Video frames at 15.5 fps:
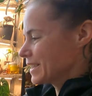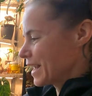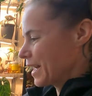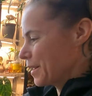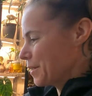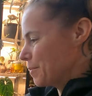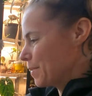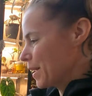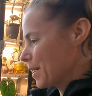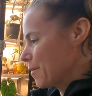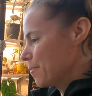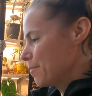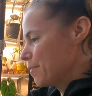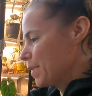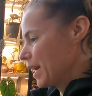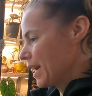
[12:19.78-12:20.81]
is gonna be a
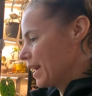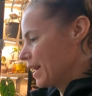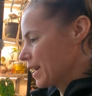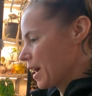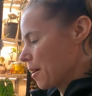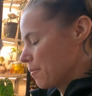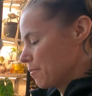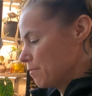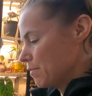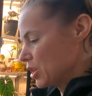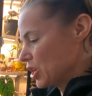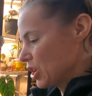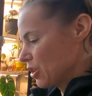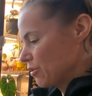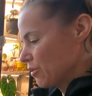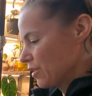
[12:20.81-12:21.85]
big,
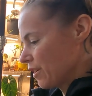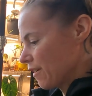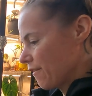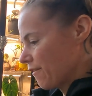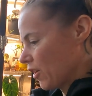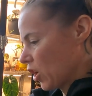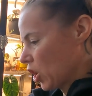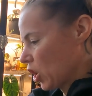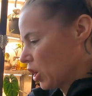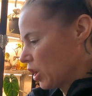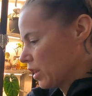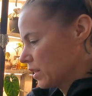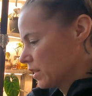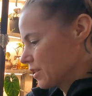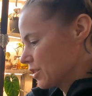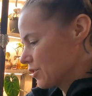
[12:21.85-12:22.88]

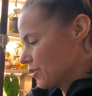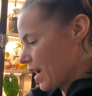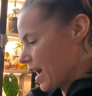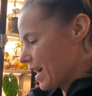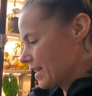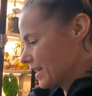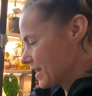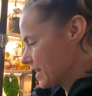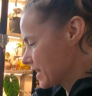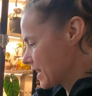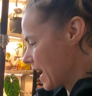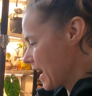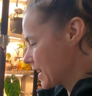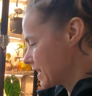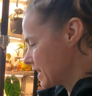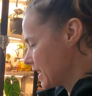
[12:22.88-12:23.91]
beautiful
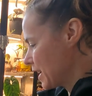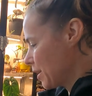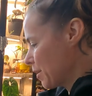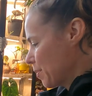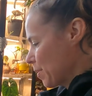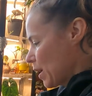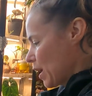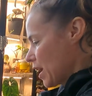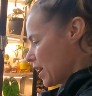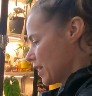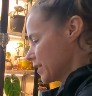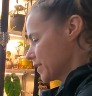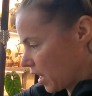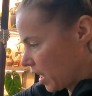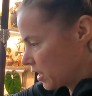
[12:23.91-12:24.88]
Tradescantia pot.